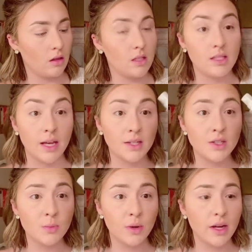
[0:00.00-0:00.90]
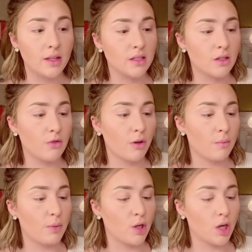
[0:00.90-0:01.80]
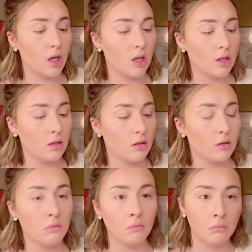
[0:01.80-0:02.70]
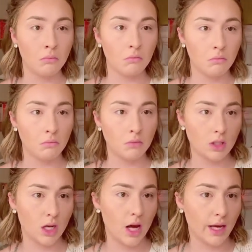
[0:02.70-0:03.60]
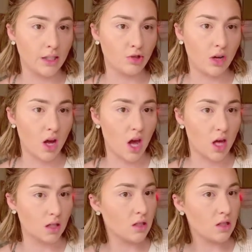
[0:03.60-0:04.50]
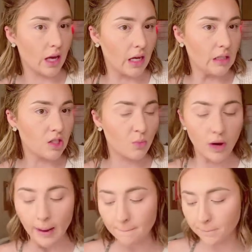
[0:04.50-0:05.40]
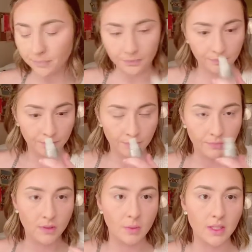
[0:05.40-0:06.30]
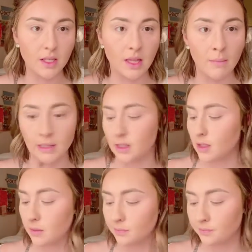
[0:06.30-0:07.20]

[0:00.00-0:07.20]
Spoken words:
setting spray. This is from Pure. It's a hydrate and setting spray. It smells like lemons.